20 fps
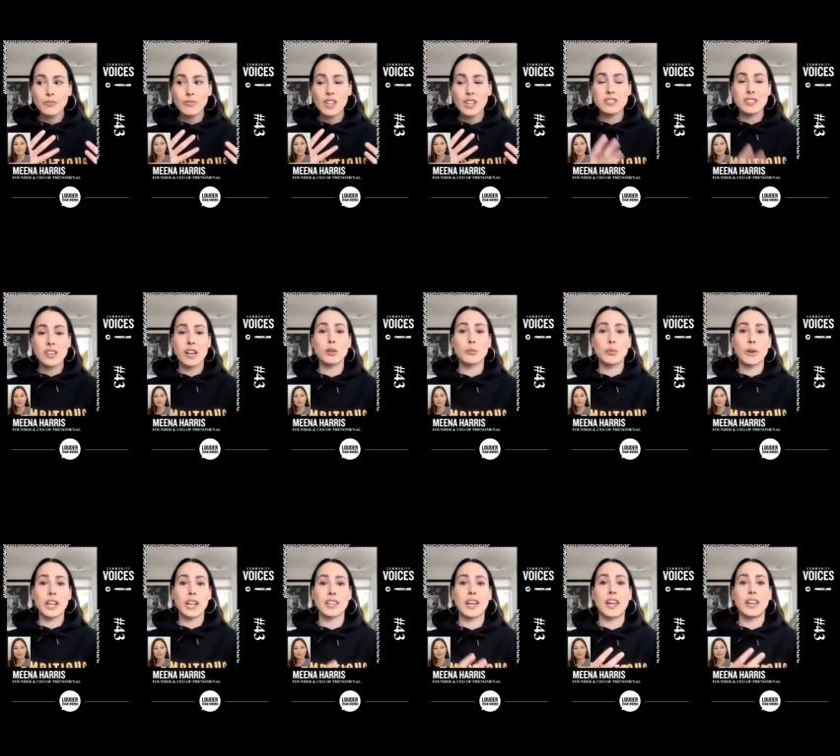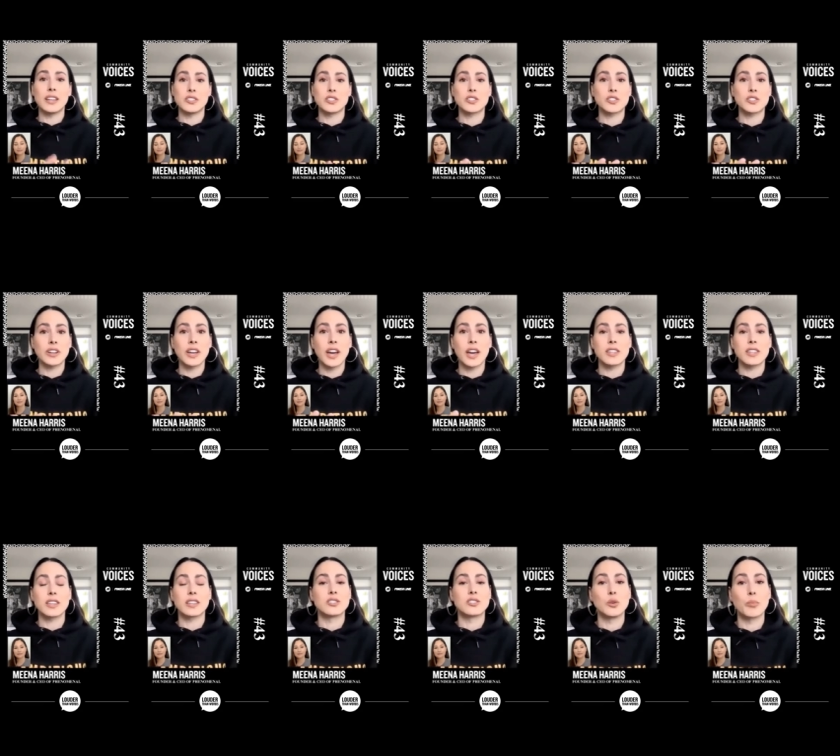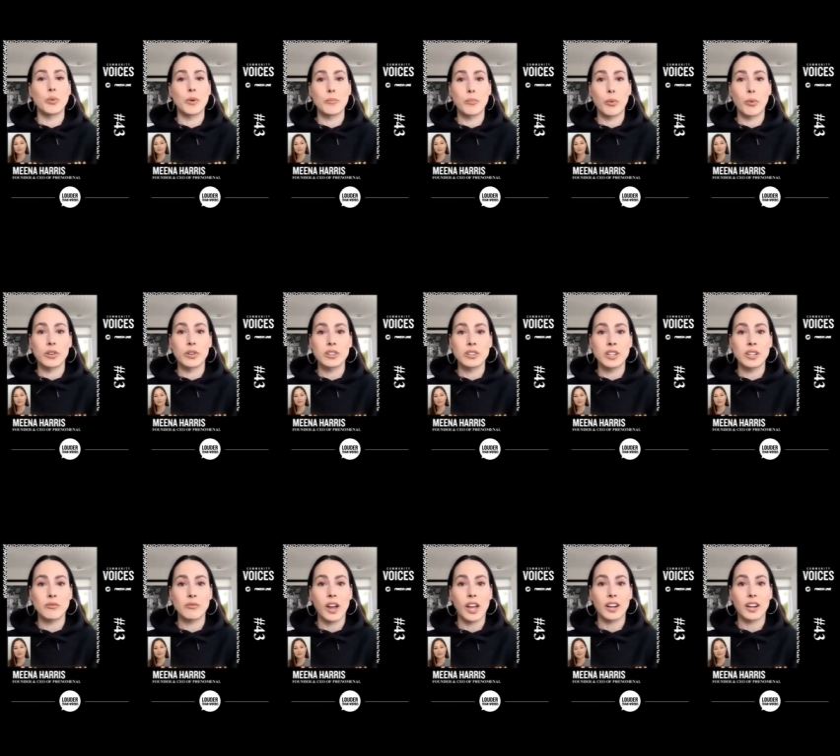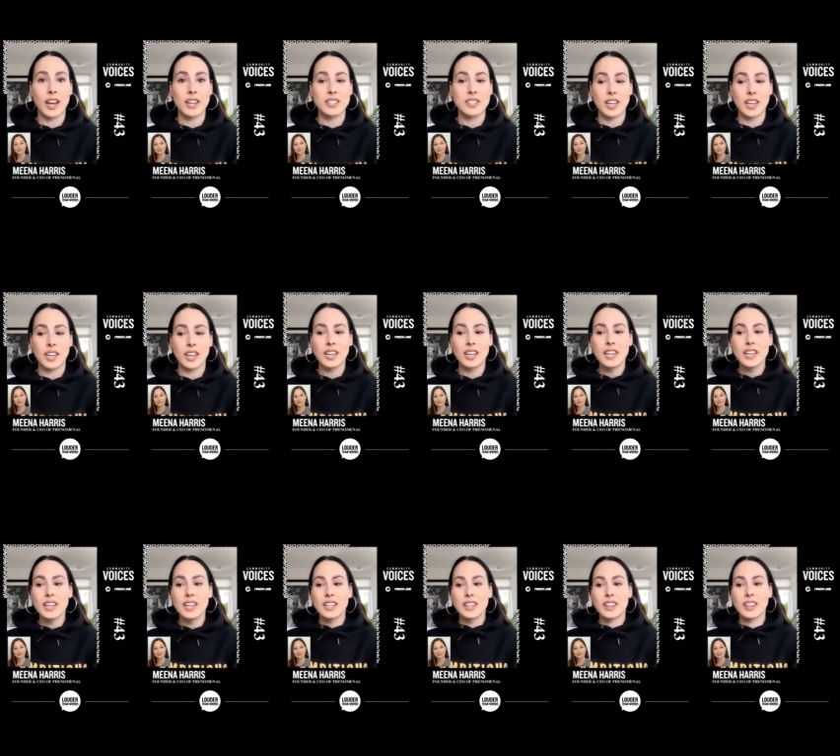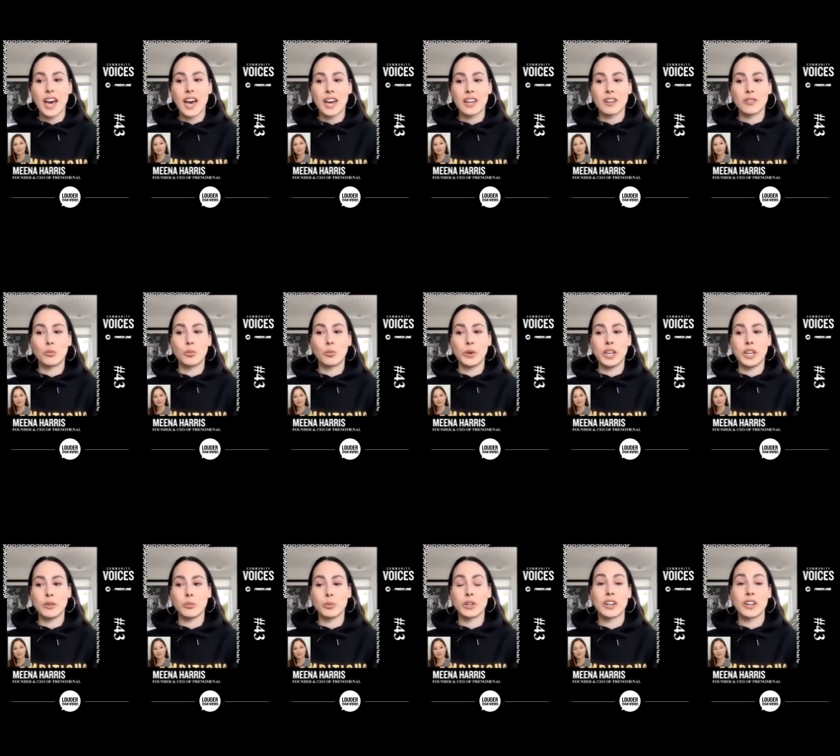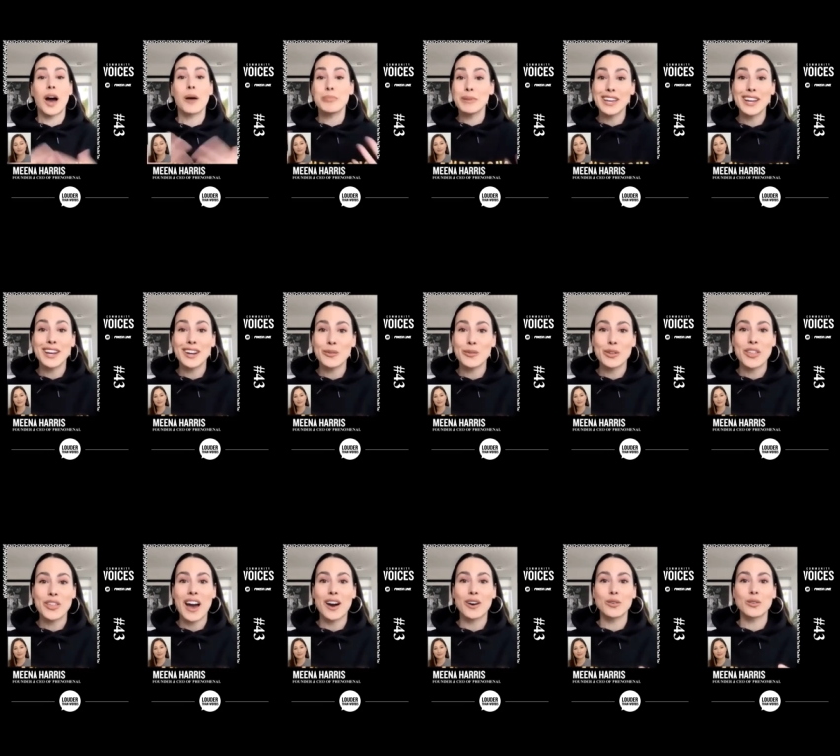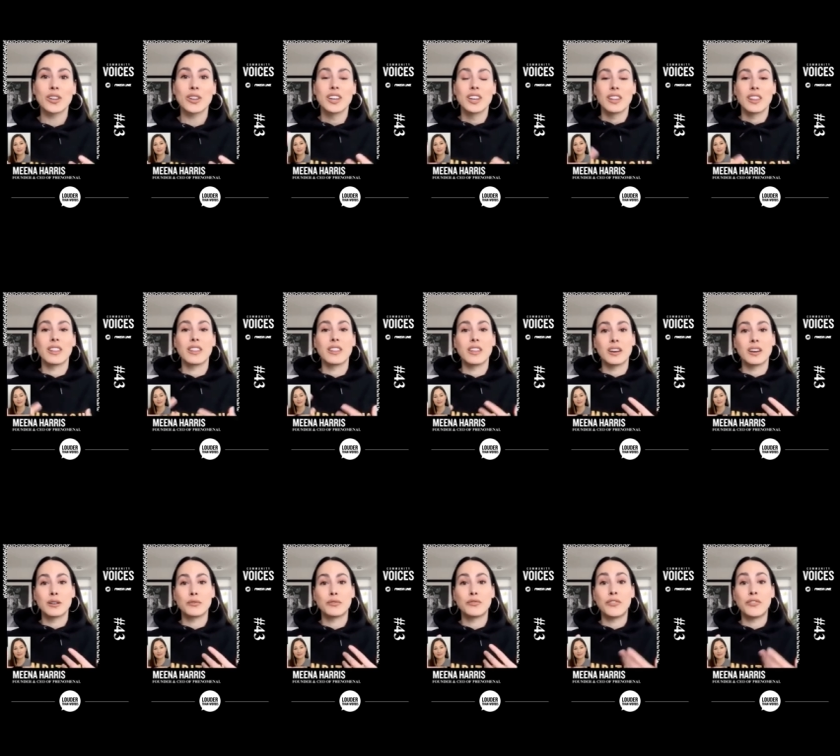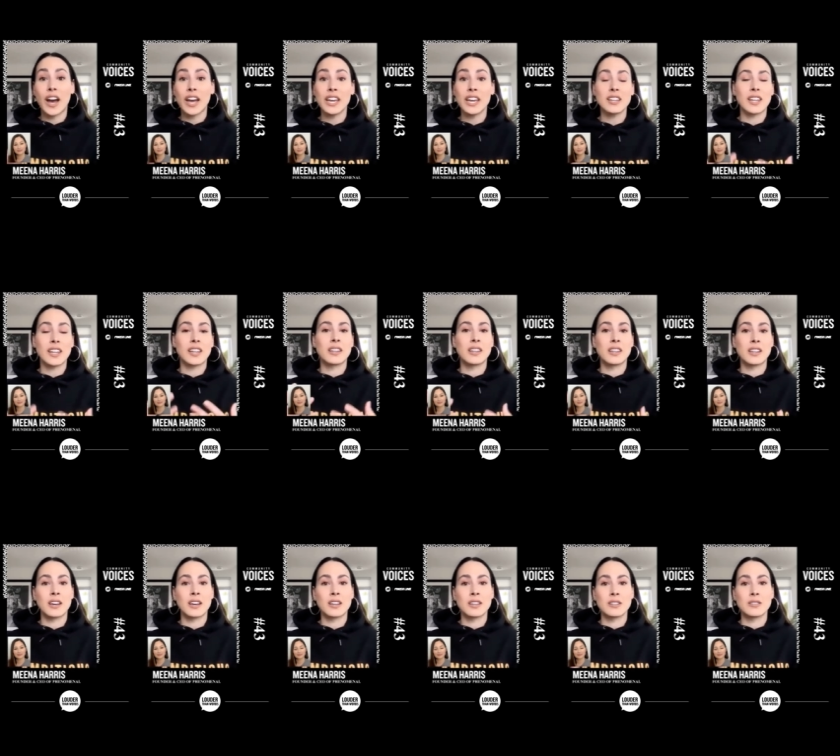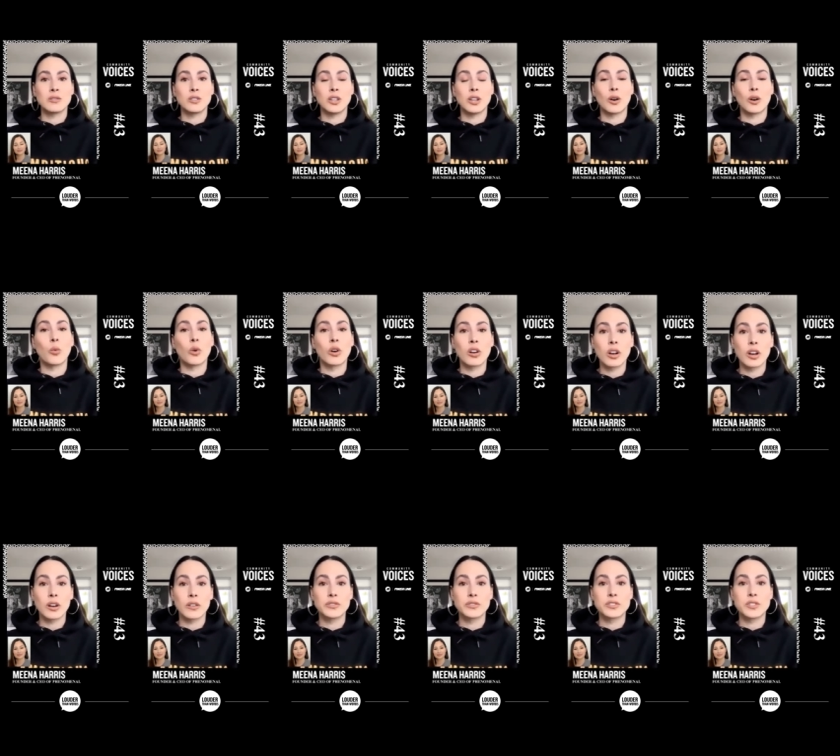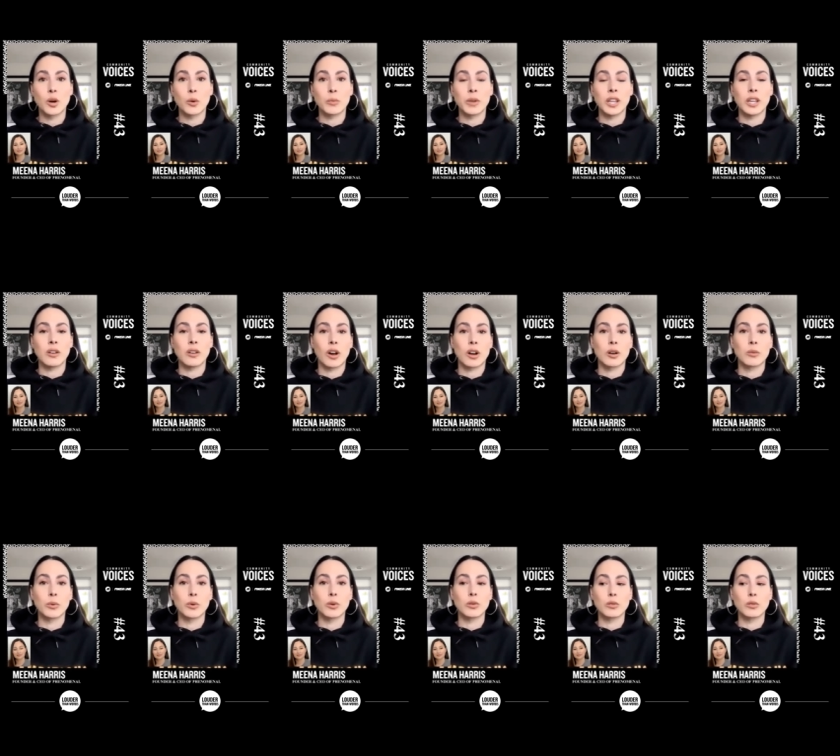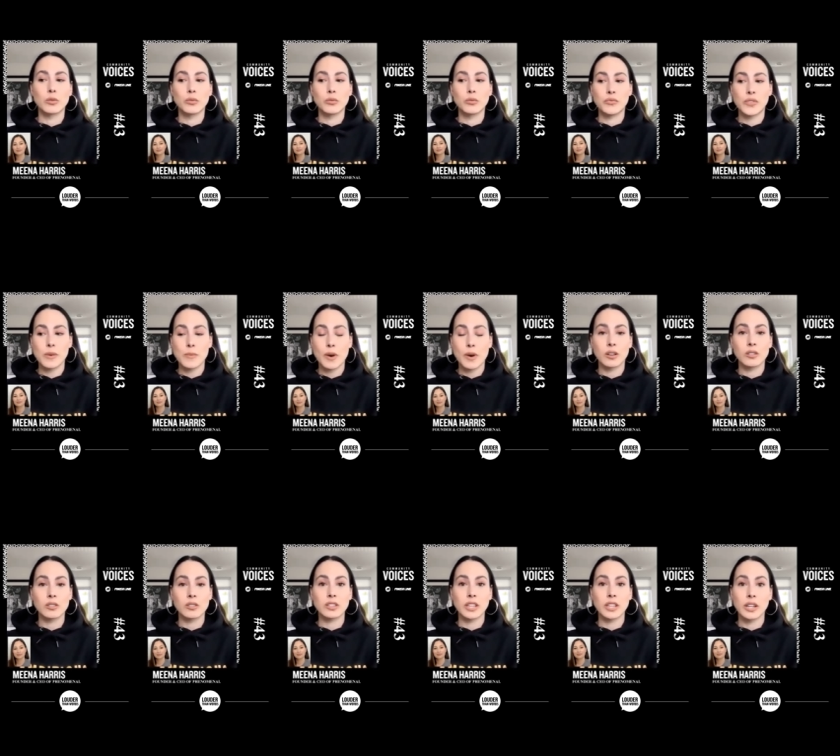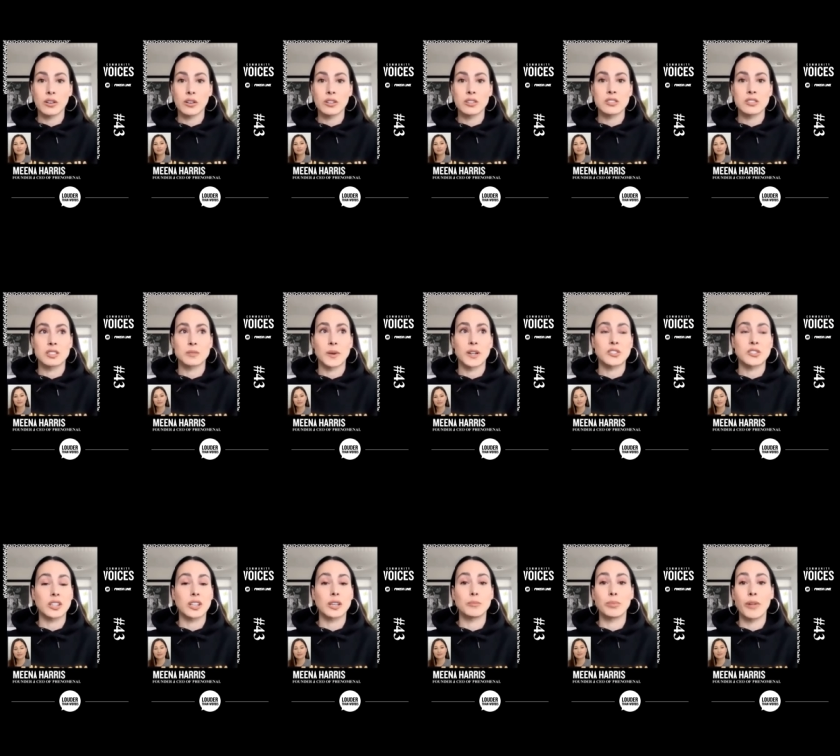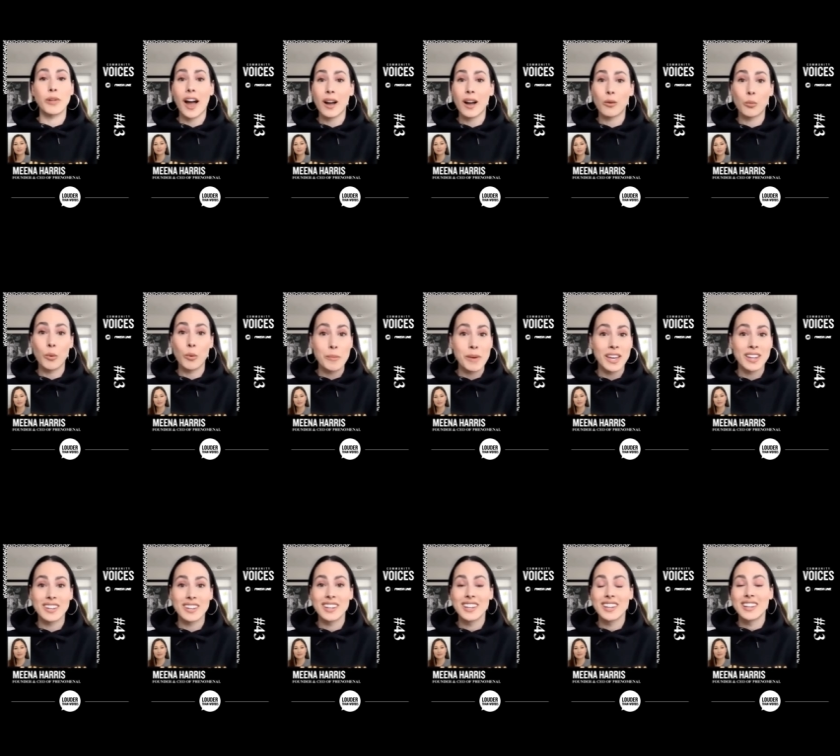celebrating that history, I think, is super important, and recognizing that we would not be here without the fight and the, you know, work of so many incredible female leaders, especially Black women